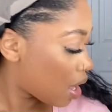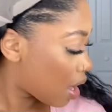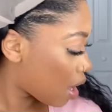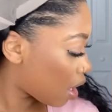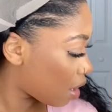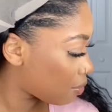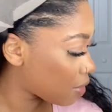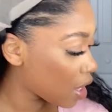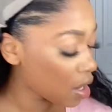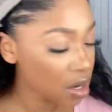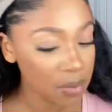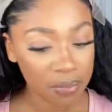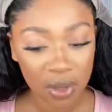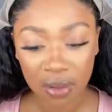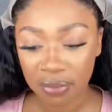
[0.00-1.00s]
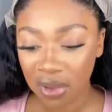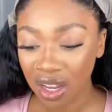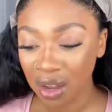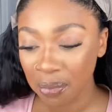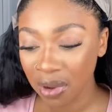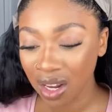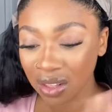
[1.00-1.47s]
I'm not gonna put makeup
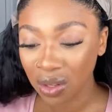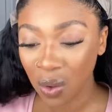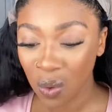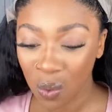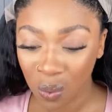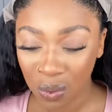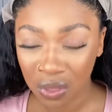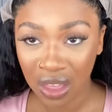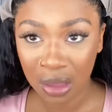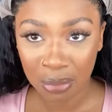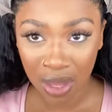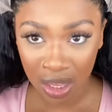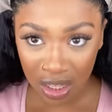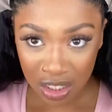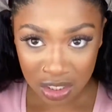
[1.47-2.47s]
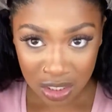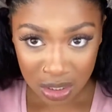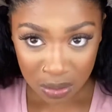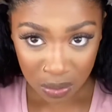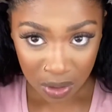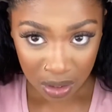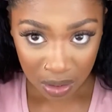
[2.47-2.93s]
on like the whole thing, mainly just
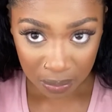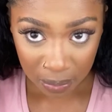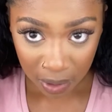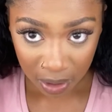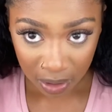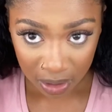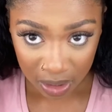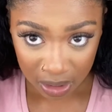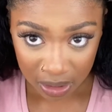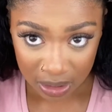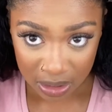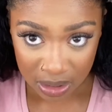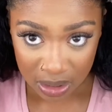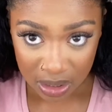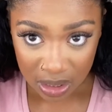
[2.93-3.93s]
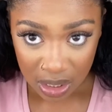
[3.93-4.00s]
where the part is,